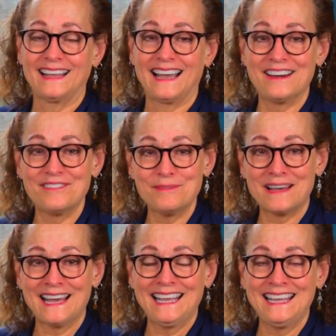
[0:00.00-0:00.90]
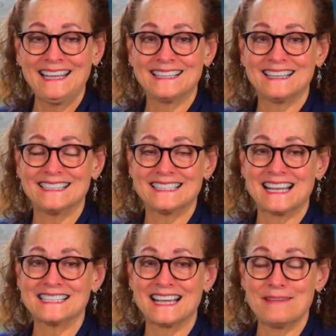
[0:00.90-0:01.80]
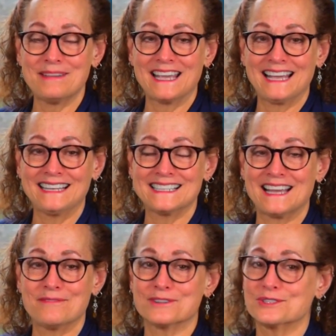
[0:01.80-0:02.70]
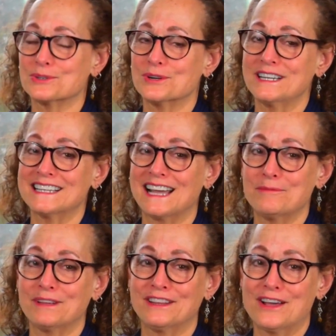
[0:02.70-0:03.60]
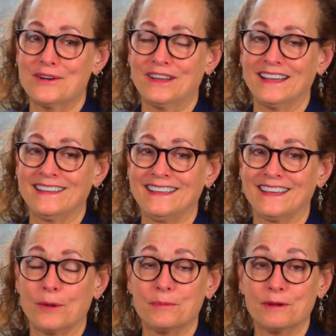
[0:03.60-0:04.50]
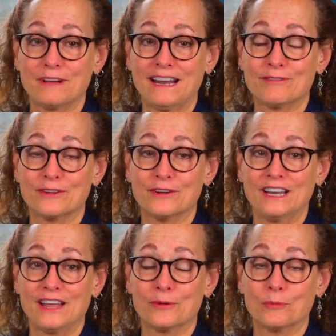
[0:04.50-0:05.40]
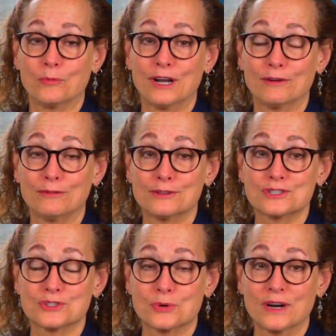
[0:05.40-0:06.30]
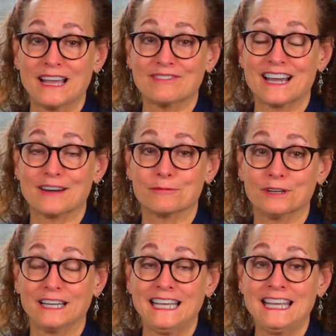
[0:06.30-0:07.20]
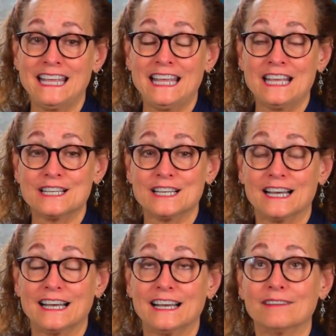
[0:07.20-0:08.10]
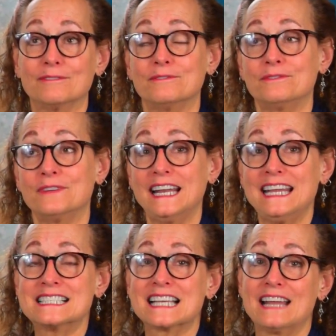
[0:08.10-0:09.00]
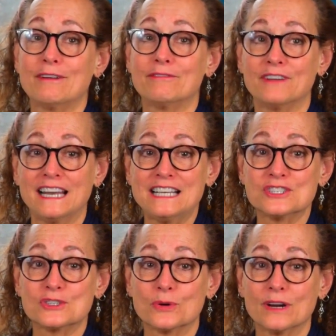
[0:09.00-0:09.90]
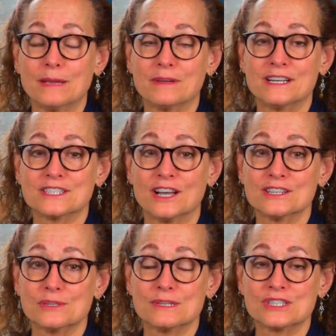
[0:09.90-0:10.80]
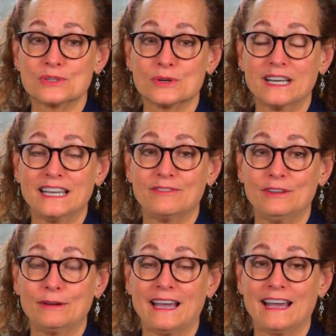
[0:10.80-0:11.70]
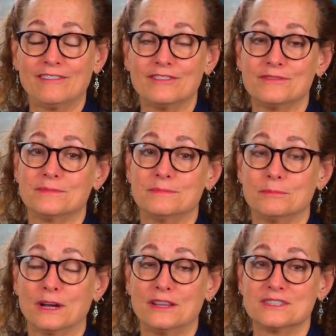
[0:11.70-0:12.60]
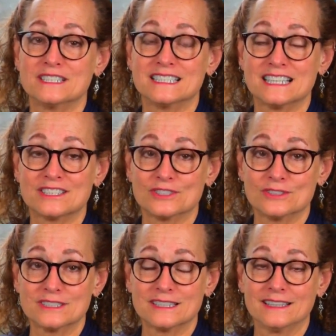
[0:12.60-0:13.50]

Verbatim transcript: Hi, everybody. It's that time again, time for story time with Nonna. Hope you're ready for another wonderful story. I've got a really uh, funny, it's kind of a funny story, but it's also a story if you have brothers and sisters,